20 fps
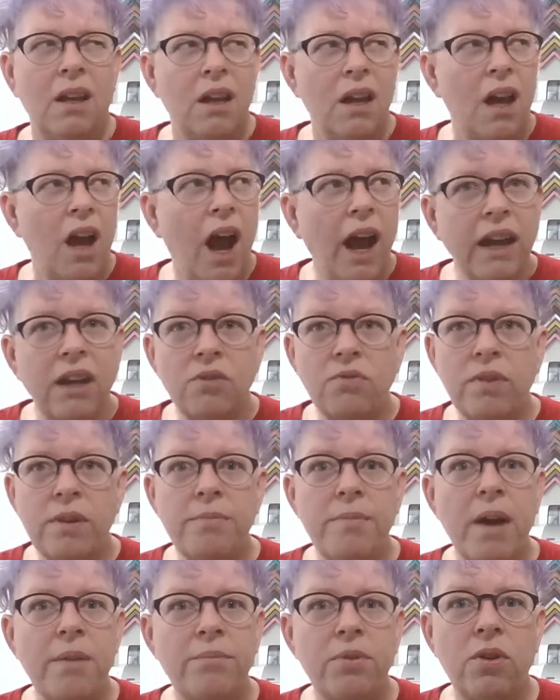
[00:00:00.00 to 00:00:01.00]
I can
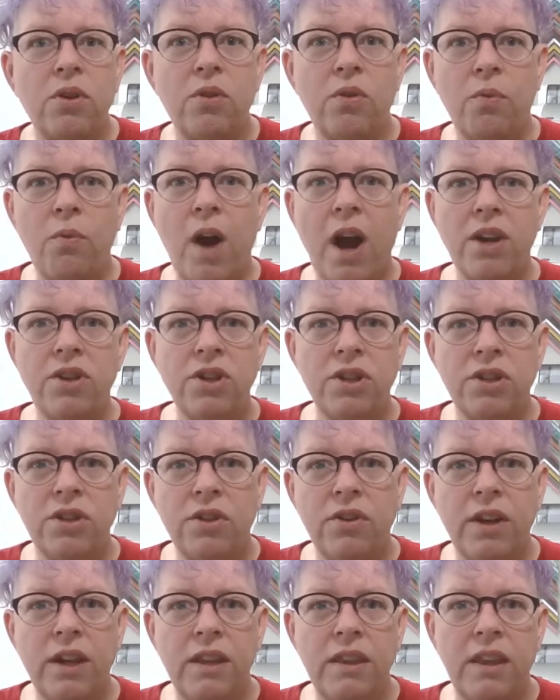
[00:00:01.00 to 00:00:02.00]
remember watching
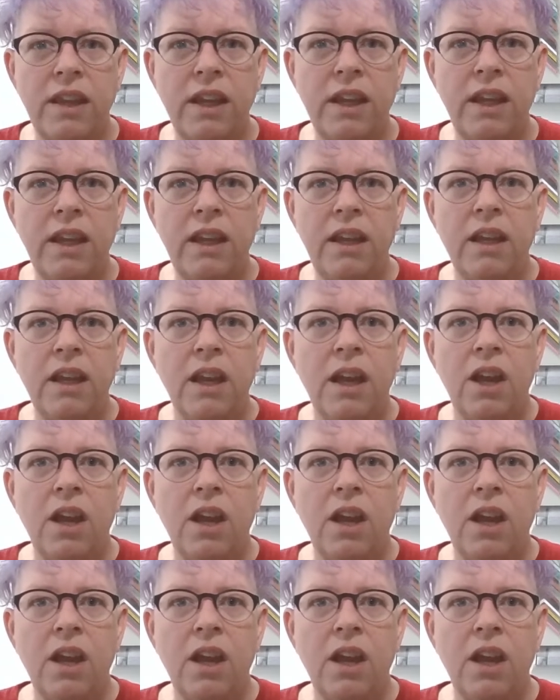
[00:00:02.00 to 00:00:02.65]
during the